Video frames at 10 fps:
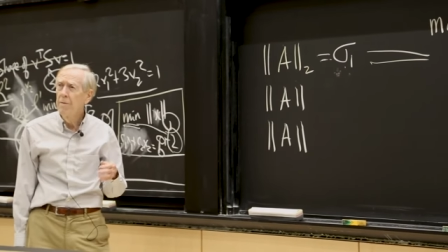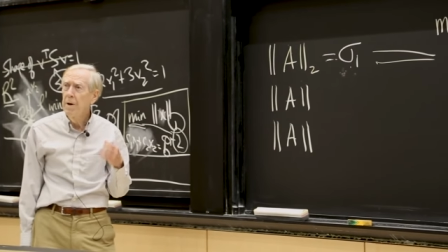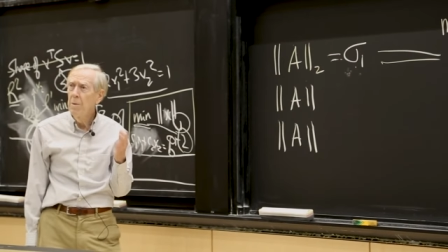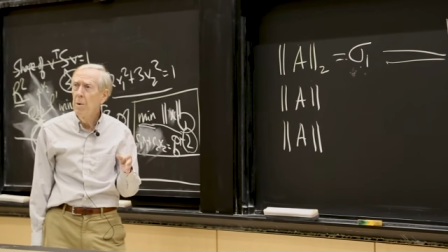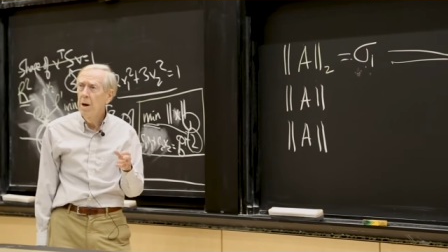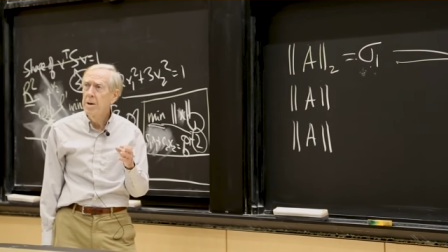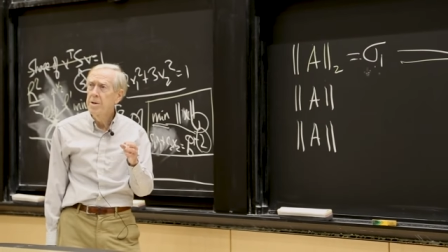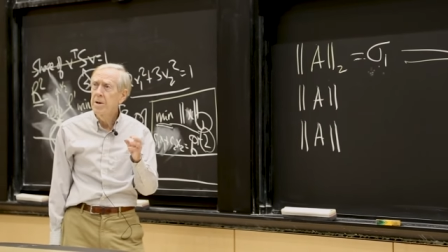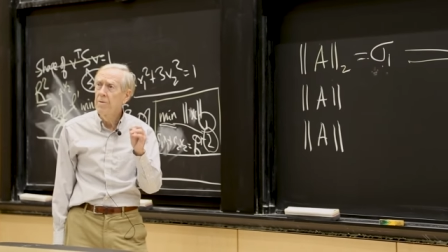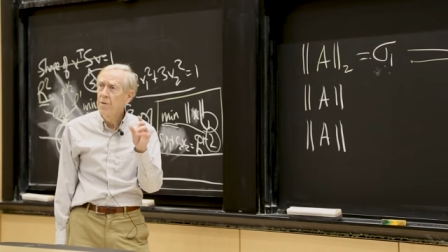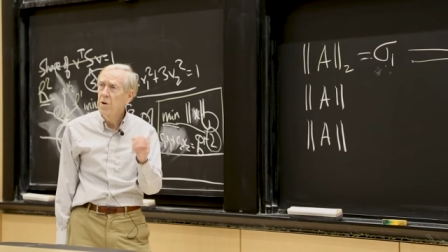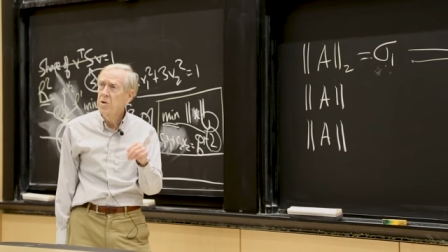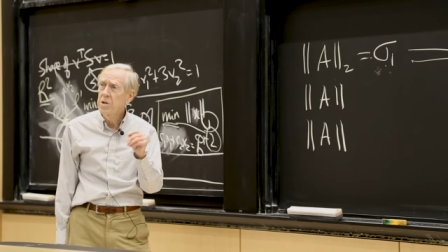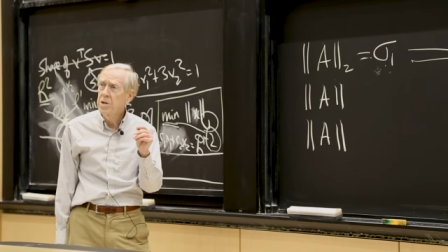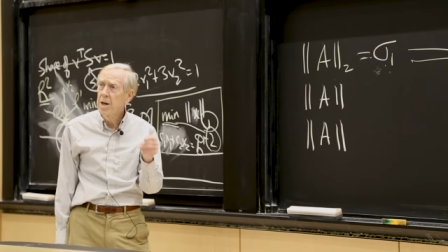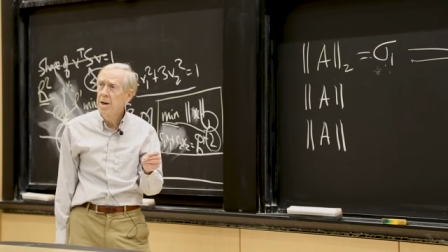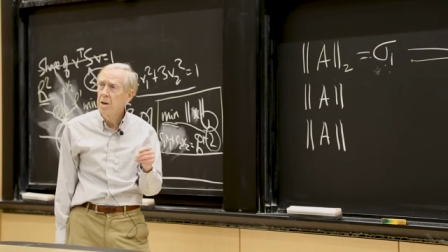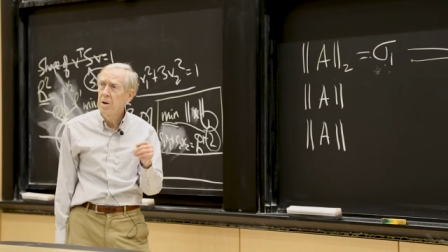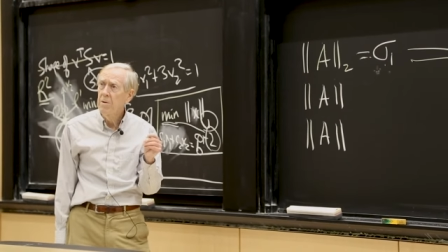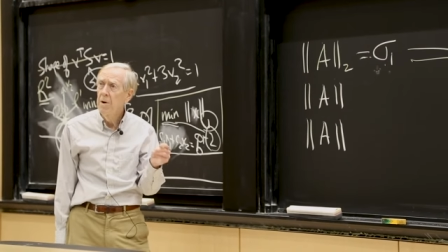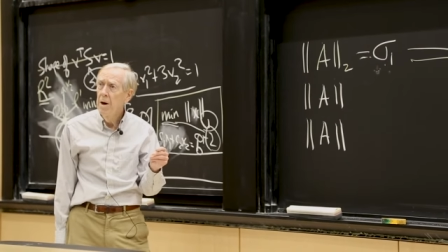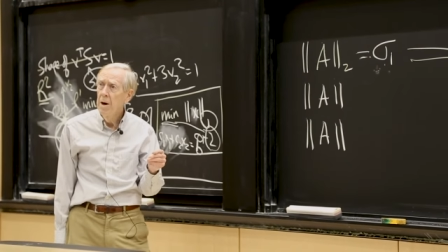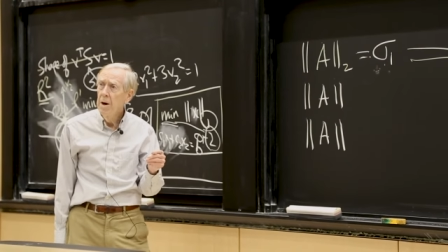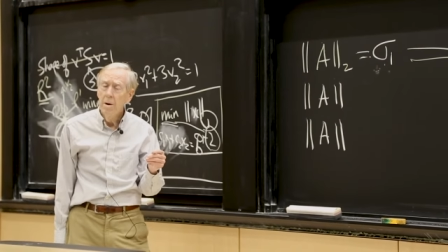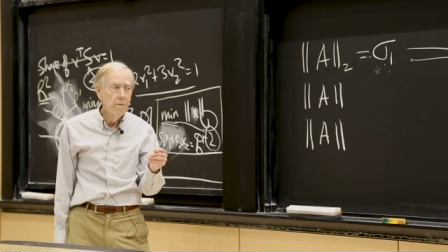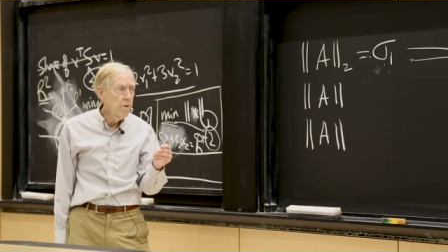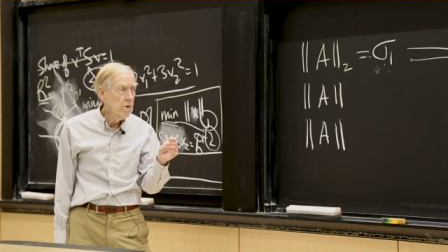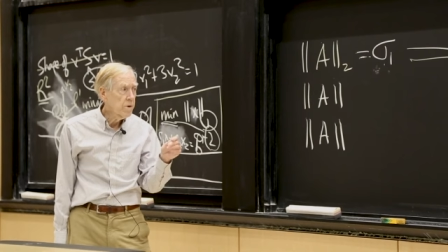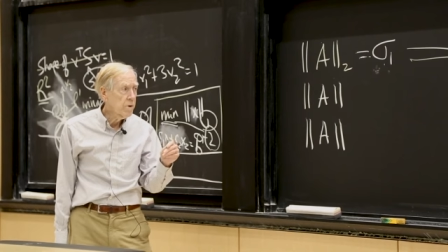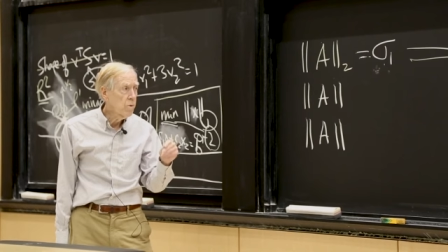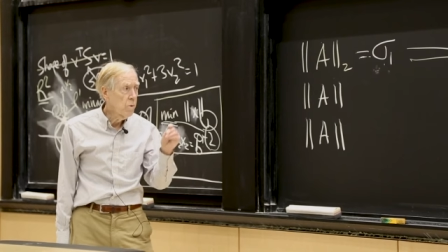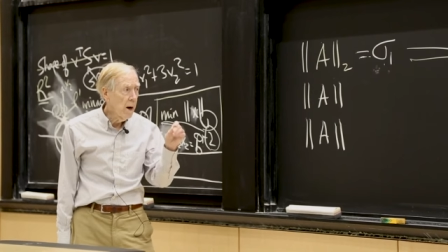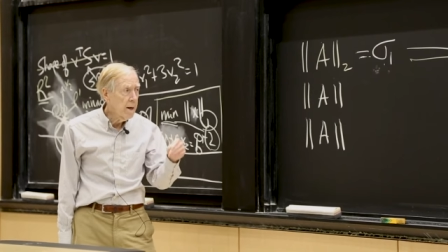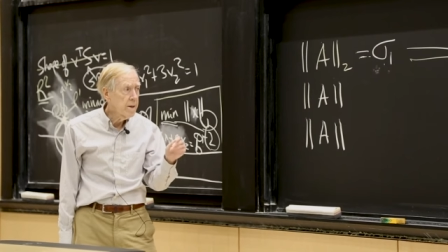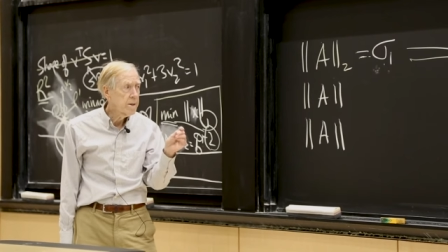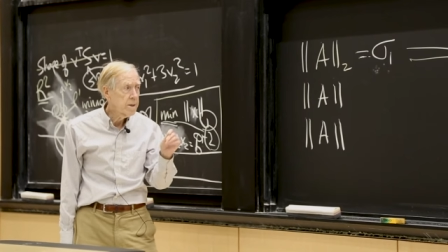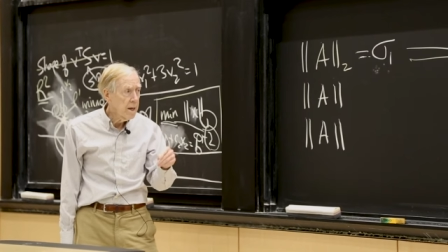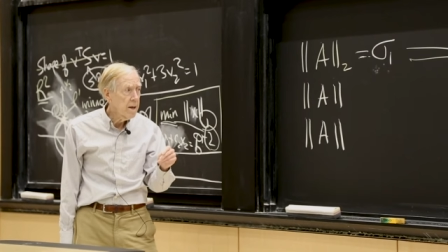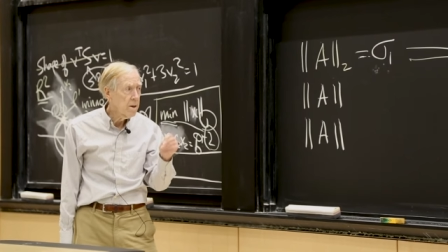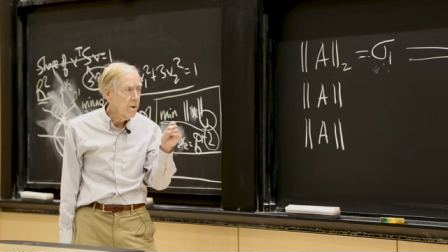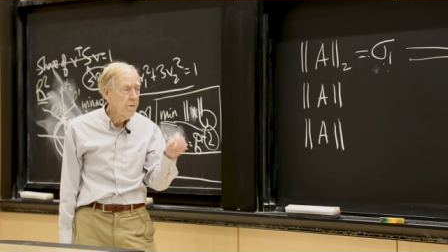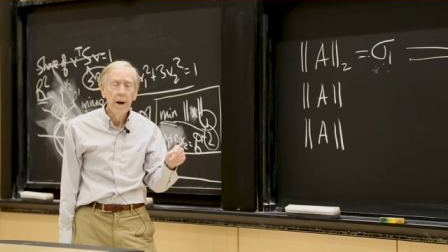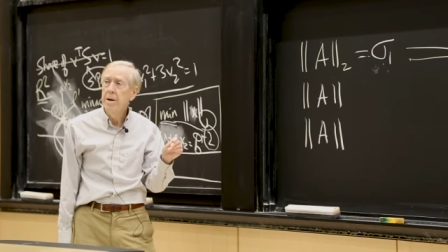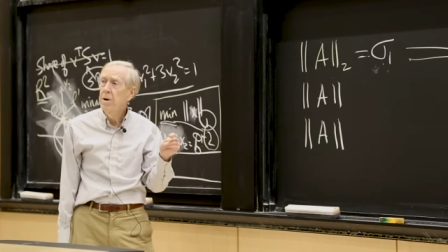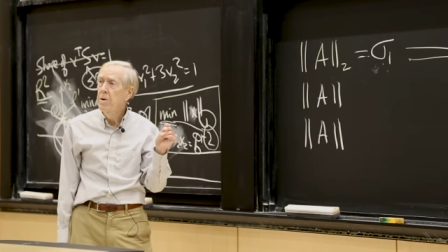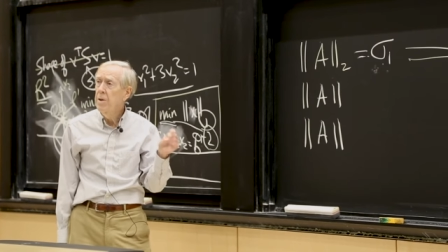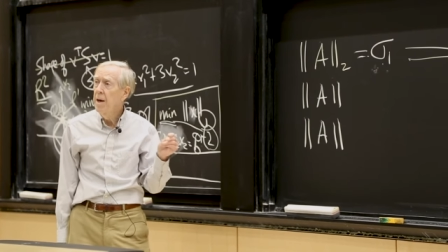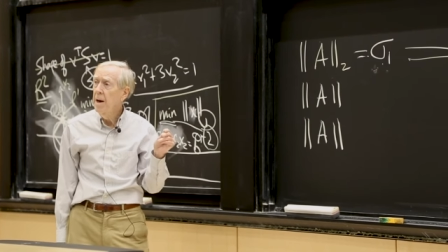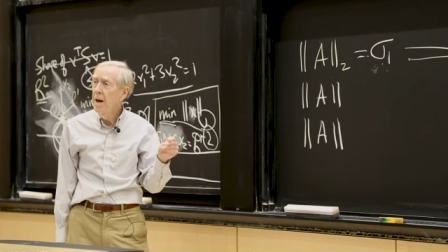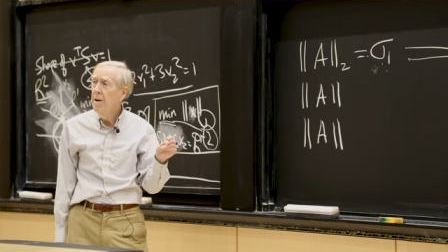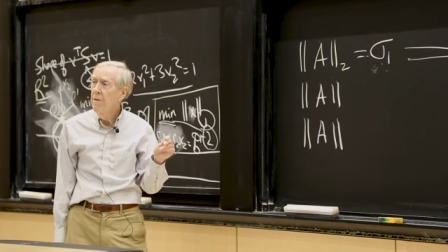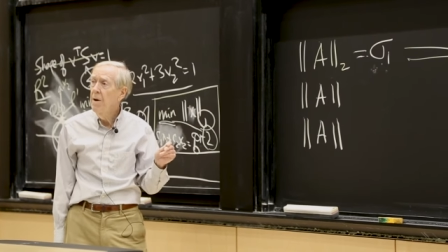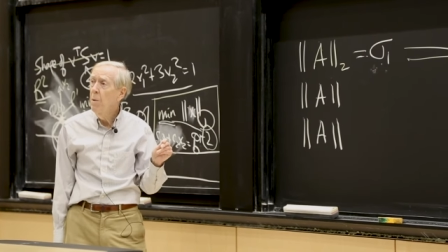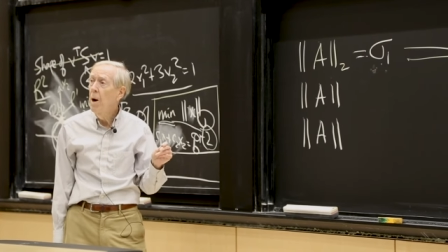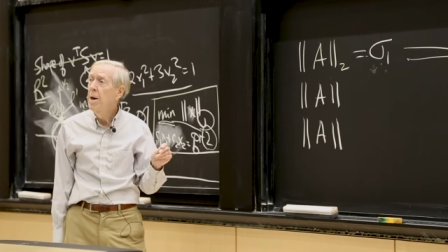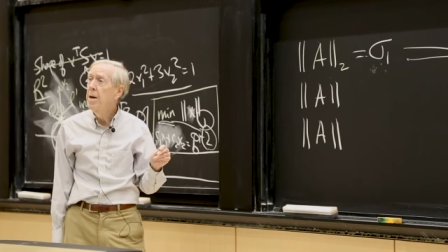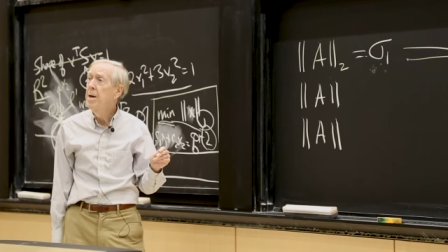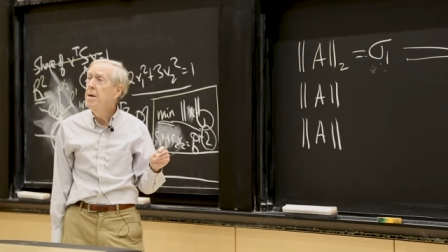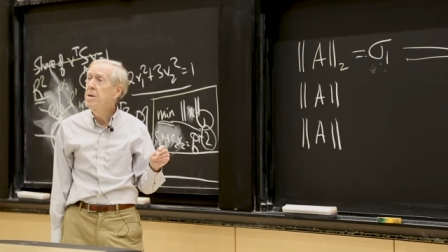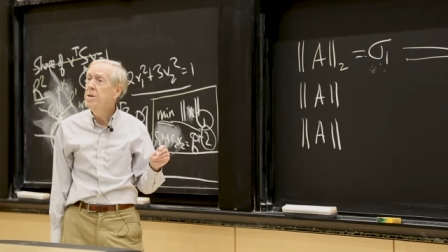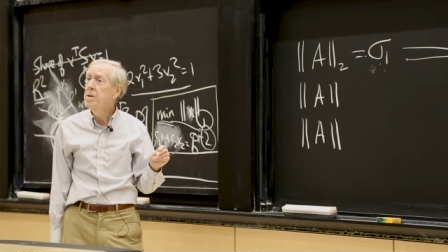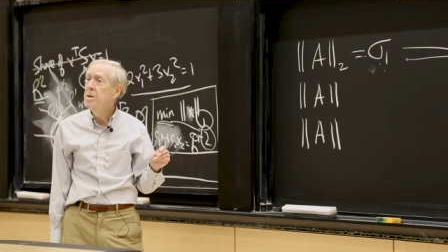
If V1 is the first singular first right singular vector, then AV1 is